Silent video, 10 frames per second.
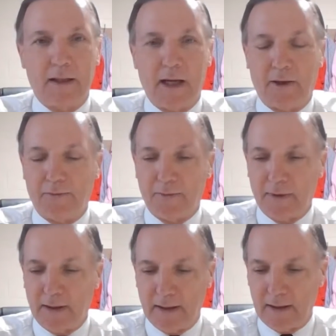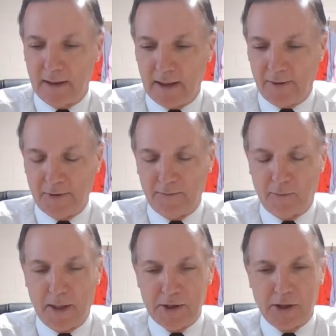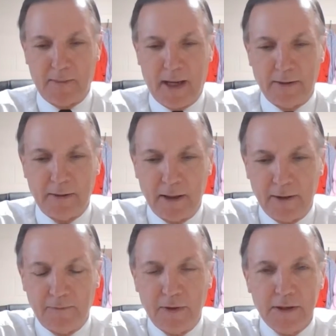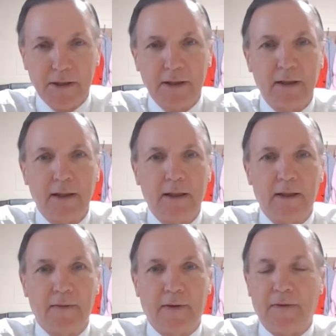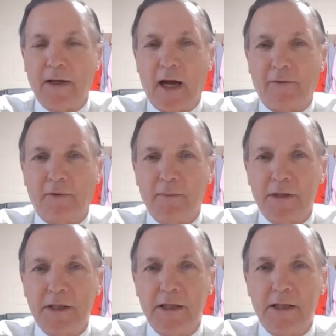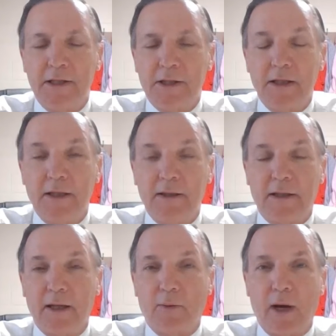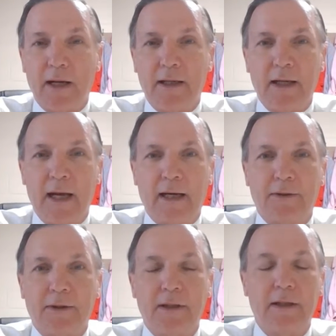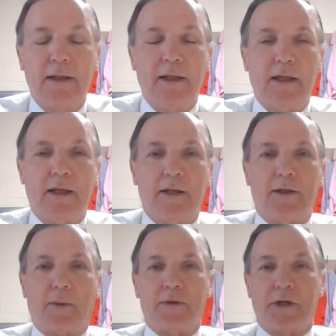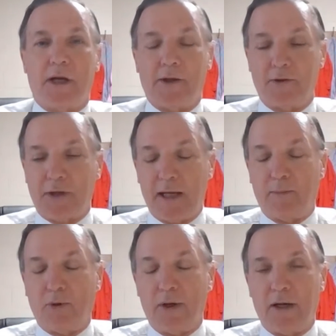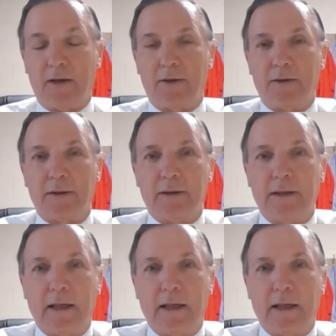again health information about infants that they got from the CDC that they were handing out. There was another table there